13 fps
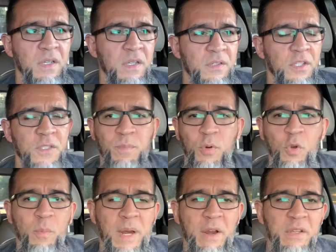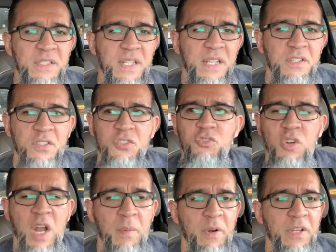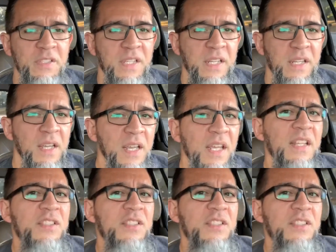There's blueberries in it, there's strawberries in it, it's